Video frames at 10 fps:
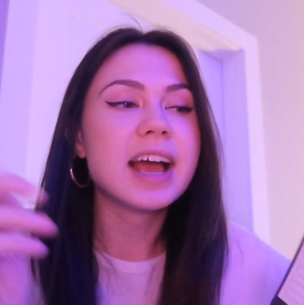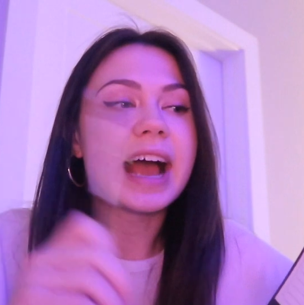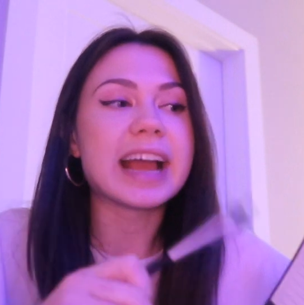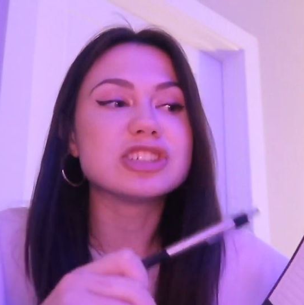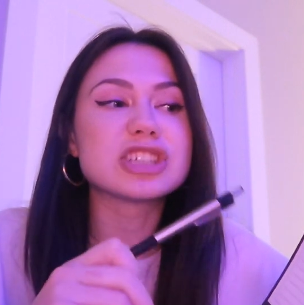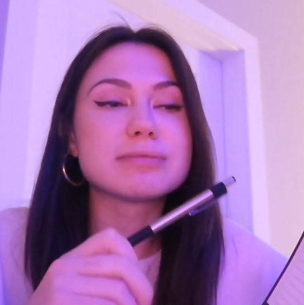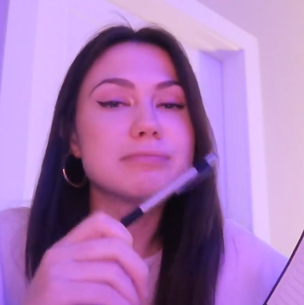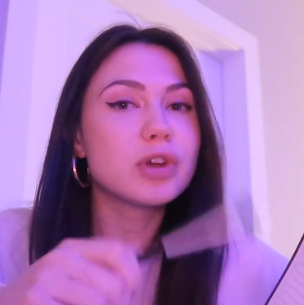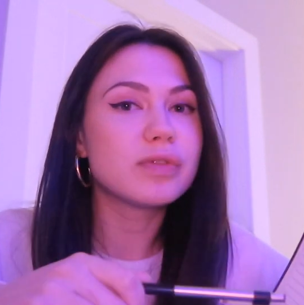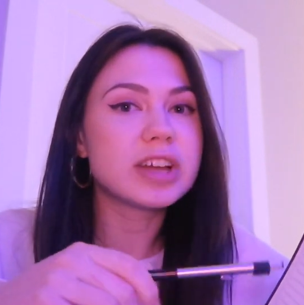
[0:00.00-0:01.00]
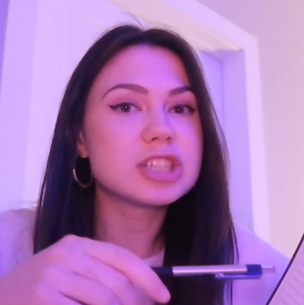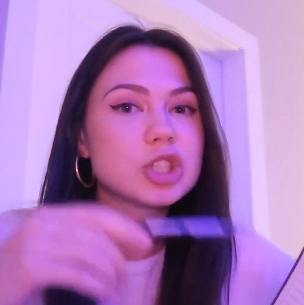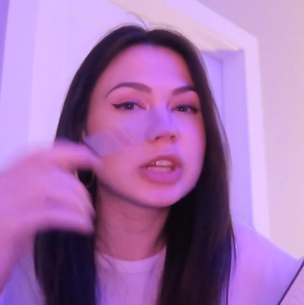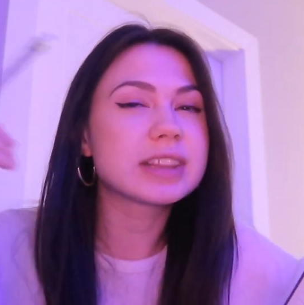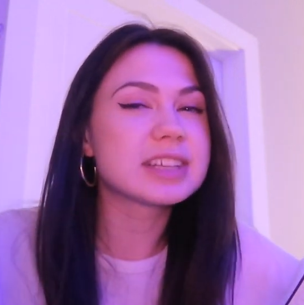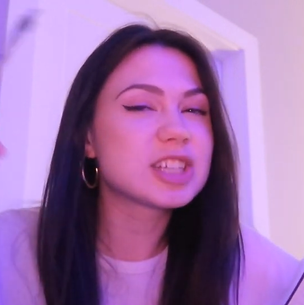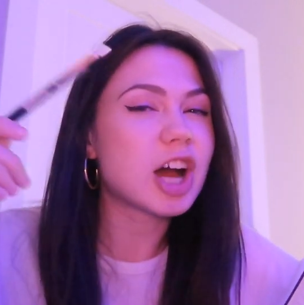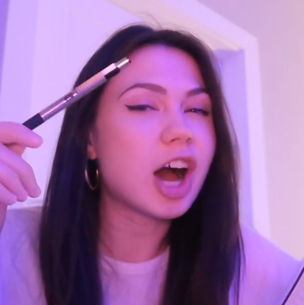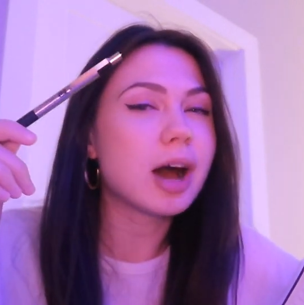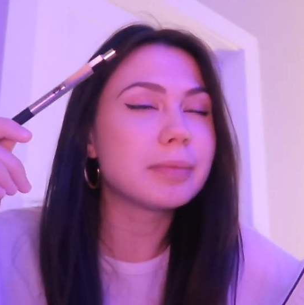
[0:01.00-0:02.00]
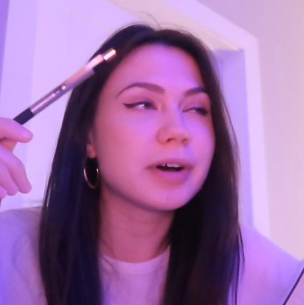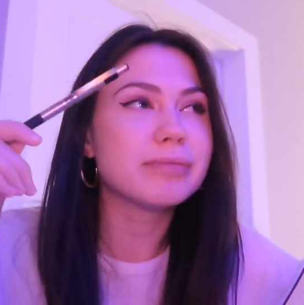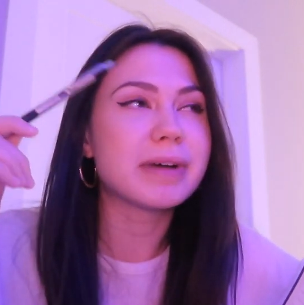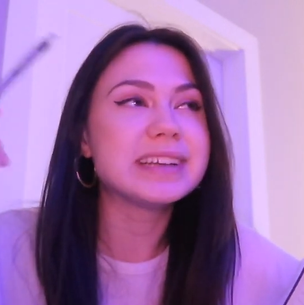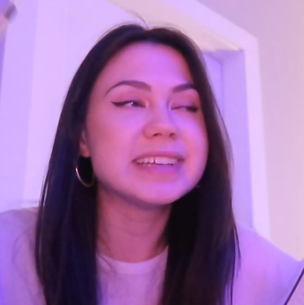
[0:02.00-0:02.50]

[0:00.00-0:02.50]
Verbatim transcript: I just move it to like the top of my